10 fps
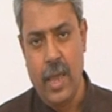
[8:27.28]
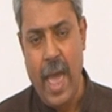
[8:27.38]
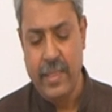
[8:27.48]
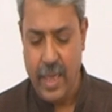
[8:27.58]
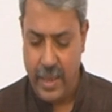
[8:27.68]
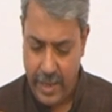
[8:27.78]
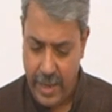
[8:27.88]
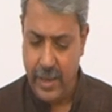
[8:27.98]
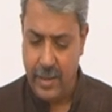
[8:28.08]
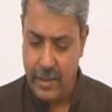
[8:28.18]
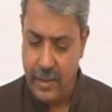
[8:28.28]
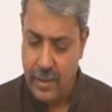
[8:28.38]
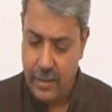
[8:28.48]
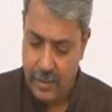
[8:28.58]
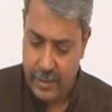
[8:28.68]
and the egg
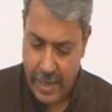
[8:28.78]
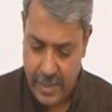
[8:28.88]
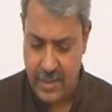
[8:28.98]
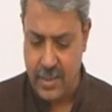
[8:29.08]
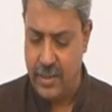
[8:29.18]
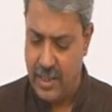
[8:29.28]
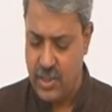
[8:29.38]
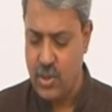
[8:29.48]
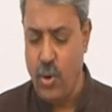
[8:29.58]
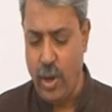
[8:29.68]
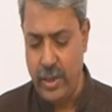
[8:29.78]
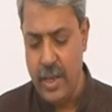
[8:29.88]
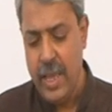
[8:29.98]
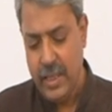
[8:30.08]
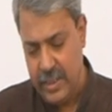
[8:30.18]
gets destroyed,
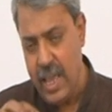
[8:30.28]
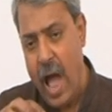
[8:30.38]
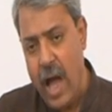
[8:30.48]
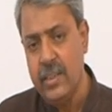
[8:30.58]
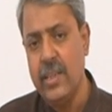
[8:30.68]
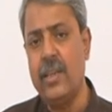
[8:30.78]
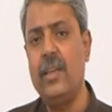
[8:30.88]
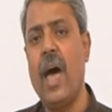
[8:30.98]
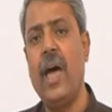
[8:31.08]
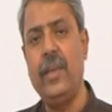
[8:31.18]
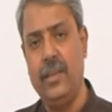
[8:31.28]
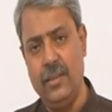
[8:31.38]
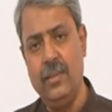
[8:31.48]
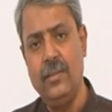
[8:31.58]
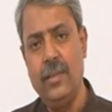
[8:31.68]
the other 9
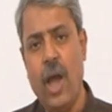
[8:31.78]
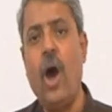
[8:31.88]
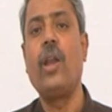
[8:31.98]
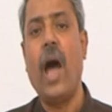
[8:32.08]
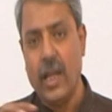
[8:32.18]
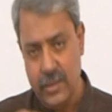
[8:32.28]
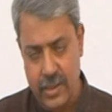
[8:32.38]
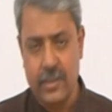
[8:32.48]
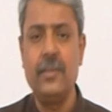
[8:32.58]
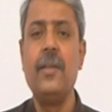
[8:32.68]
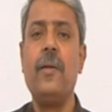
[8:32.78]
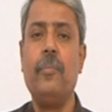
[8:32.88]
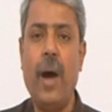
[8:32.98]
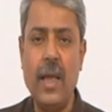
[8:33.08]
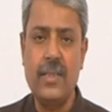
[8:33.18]
or other
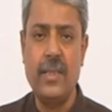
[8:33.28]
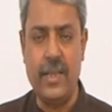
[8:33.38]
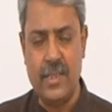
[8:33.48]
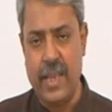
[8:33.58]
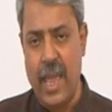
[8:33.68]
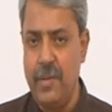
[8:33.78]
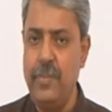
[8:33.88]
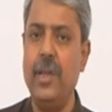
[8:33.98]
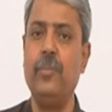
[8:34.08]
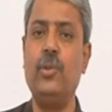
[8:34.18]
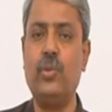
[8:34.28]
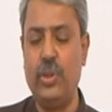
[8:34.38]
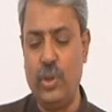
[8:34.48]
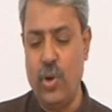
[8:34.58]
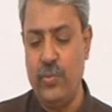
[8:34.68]
baskets can be able to
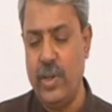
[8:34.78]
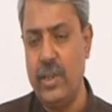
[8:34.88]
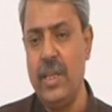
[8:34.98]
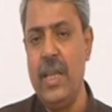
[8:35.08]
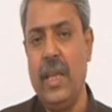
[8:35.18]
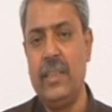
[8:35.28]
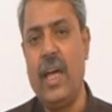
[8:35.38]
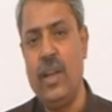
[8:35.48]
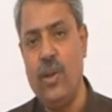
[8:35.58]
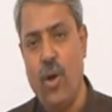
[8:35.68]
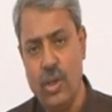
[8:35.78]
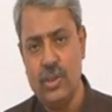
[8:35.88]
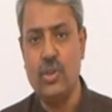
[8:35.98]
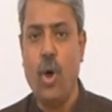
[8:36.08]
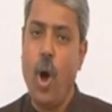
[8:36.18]
recover the loss
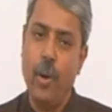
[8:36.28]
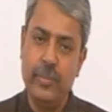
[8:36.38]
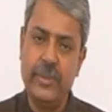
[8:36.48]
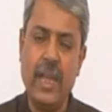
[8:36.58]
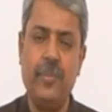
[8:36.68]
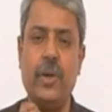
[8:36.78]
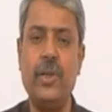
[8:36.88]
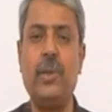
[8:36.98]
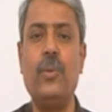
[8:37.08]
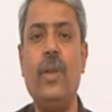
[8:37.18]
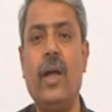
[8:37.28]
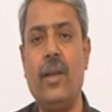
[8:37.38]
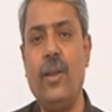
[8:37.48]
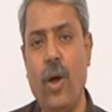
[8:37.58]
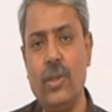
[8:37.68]
of that particular
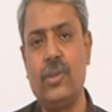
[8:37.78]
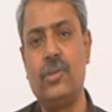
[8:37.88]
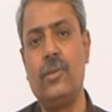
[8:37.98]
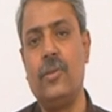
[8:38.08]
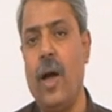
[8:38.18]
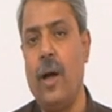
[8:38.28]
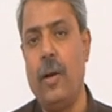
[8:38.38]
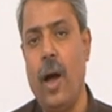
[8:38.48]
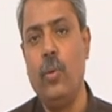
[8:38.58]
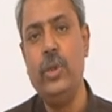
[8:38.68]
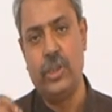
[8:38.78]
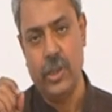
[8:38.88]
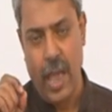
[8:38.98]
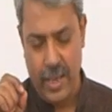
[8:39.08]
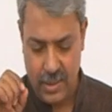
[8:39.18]
loss which
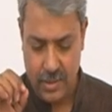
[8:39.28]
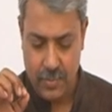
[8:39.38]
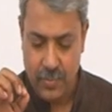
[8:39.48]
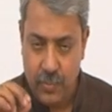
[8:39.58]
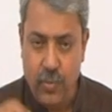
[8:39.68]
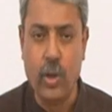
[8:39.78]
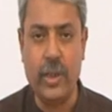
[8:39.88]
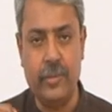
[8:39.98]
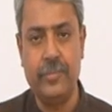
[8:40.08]
has fallen.